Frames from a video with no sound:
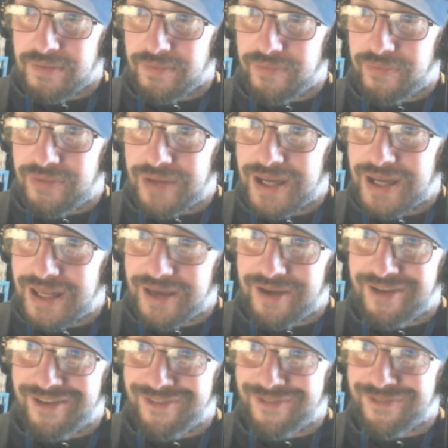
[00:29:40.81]

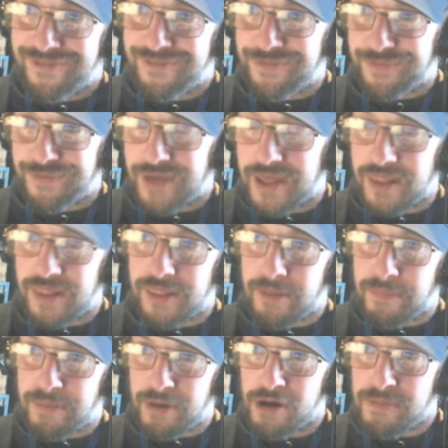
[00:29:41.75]
really fit the
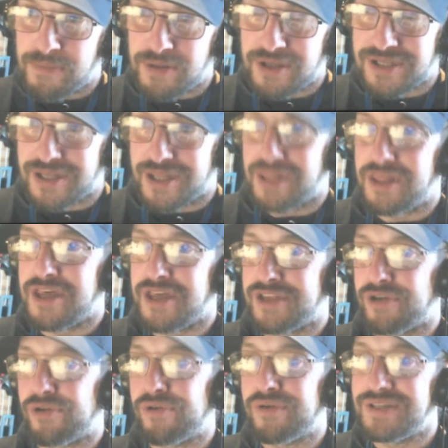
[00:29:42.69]
purpose.
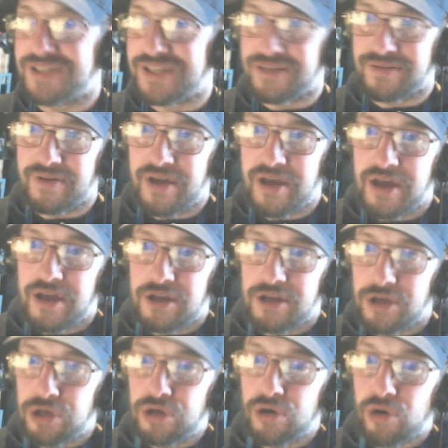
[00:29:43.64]

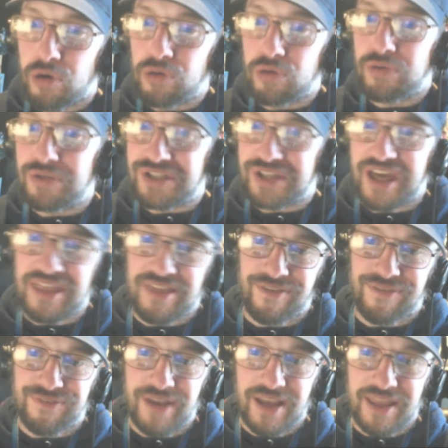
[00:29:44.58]
You always get the
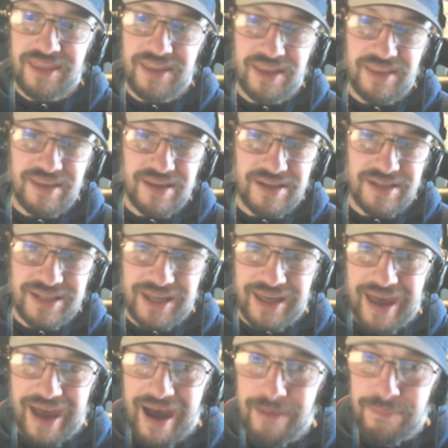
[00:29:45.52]
feeling that there's a
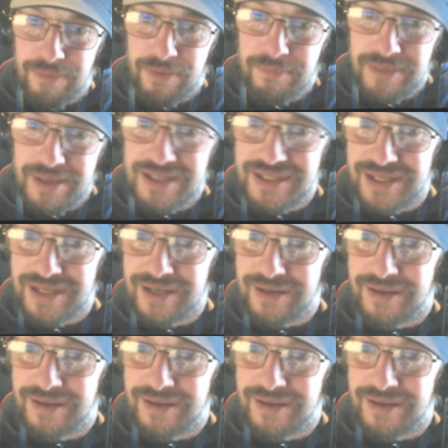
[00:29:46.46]
gap missing.